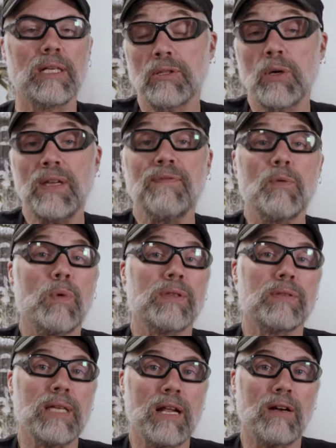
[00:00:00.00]
So even
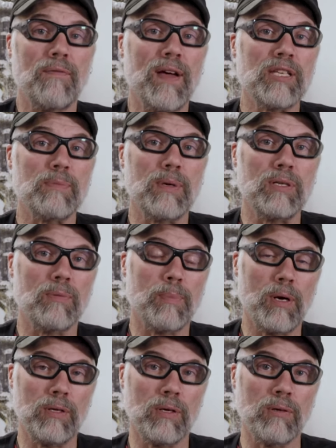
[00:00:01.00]
with standard investment, your,
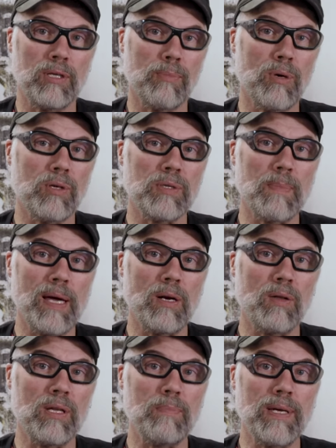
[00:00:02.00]
your, your molds might
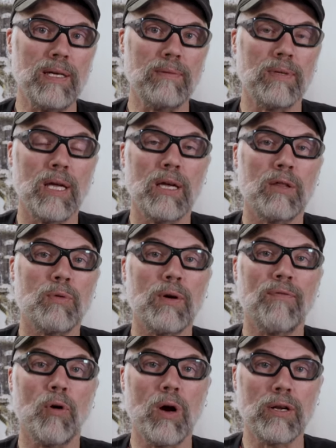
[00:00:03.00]
only be three
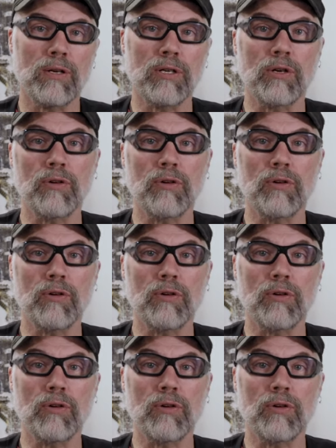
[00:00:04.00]
or 400